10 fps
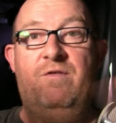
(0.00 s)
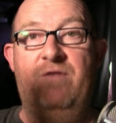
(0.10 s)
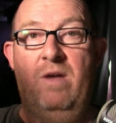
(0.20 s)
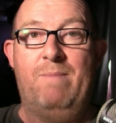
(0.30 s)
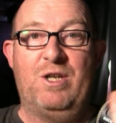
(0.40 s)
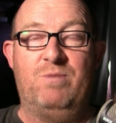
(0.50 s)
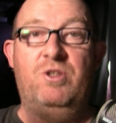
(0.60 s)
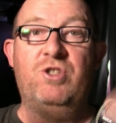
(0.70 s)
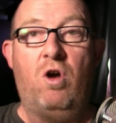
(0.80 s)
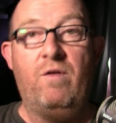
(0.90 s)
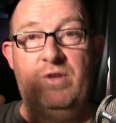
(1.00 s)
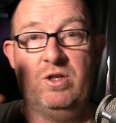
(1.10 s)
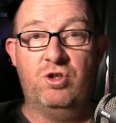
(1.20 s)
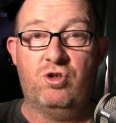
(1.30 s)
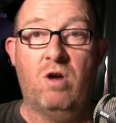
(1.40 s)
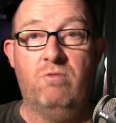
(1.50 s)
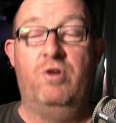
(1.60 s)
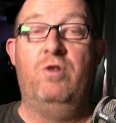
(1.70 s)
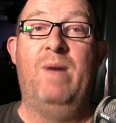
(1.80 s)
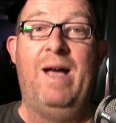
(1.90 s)
of uh, measurements of the control
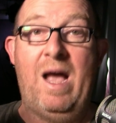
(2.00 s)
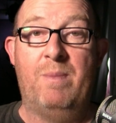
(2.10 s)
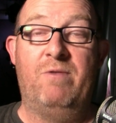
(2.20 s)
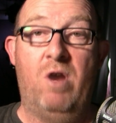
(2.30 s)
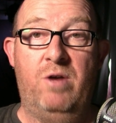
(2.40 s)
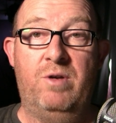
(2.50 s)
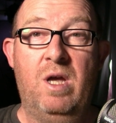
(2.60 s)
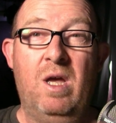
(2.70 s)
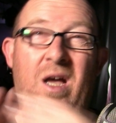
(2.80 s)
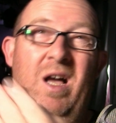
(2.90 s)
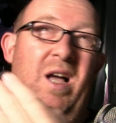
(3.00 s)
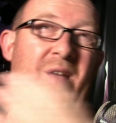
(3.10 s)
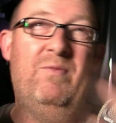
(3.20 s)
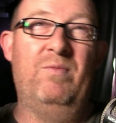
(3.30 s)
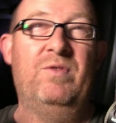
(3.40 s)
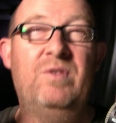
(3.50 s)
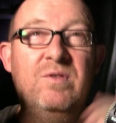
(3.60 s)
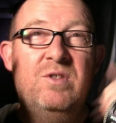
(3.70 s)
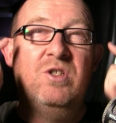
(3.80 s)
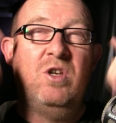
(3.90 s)
room at Abbey Road. Uh,
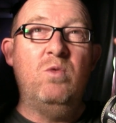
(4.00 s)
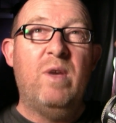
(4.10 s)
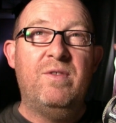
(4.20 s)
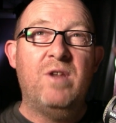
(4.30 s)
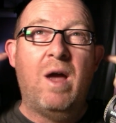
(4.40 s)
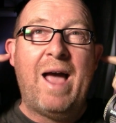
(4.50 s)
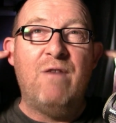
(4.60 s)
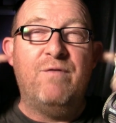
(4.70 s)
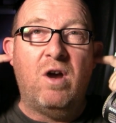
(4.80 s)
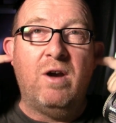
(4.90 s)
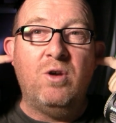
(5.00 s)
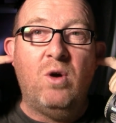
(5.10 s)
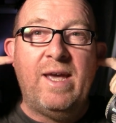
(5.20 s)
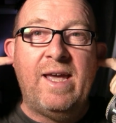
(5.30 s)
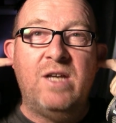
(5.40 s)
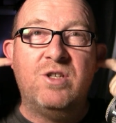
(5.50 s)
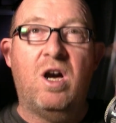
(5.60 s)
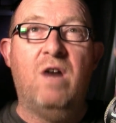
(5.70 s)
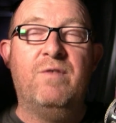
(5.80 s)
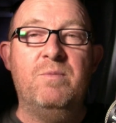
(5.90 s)
to do with you know how far your ears
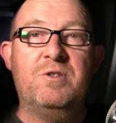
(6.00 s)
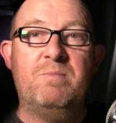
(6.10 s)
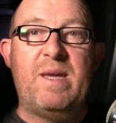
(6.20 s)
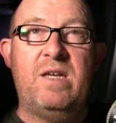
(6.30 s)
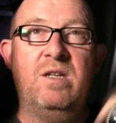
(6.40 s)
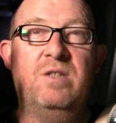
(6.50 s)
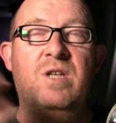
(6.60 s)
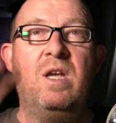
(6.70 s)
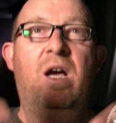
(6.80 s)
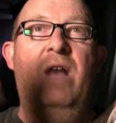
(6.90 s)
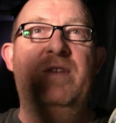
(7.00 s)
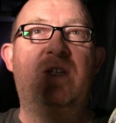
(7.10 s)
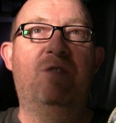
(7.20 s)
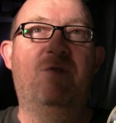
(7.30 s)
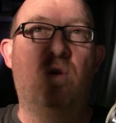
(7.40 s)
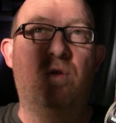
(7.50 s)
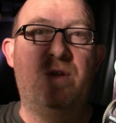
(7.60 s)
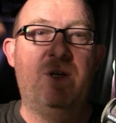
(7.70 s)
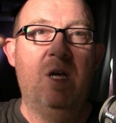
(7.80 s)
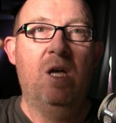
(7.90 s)
are from the speakers and this is for
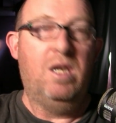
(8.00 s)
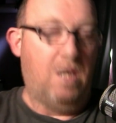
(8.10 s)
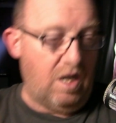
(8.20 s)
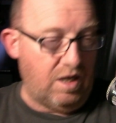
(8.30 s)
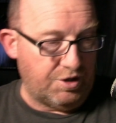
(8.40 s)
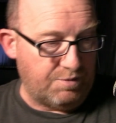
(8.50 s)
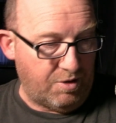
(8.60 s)
the large